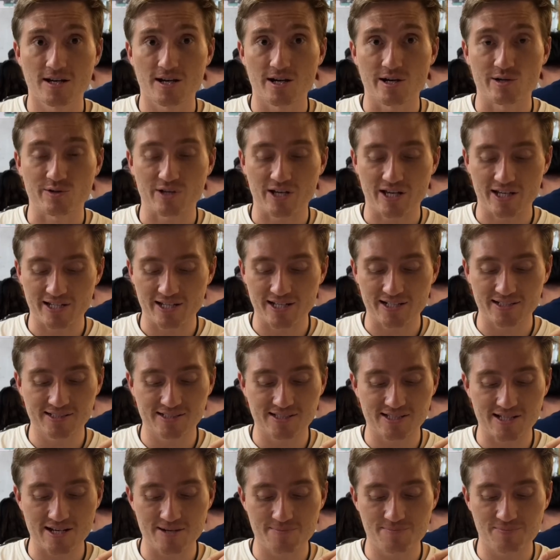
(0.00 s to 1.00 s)
Okay,
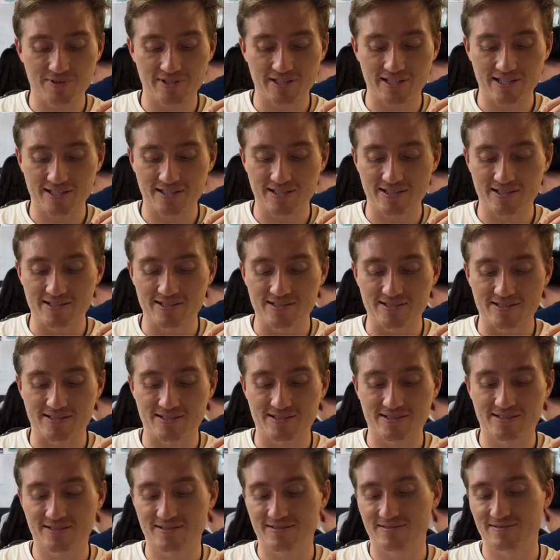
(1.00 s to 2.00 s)
next up
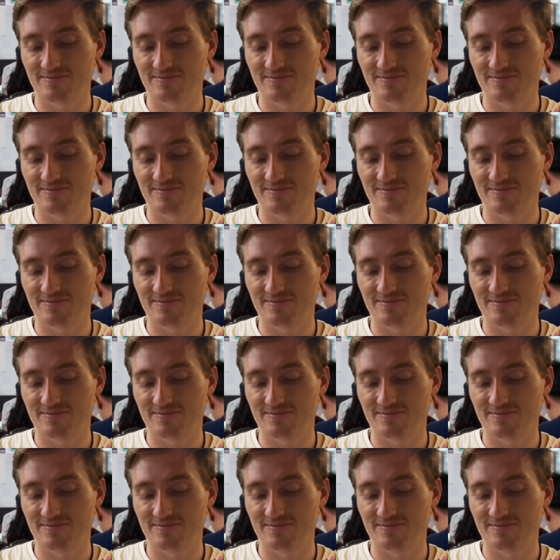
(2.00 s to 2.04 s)
is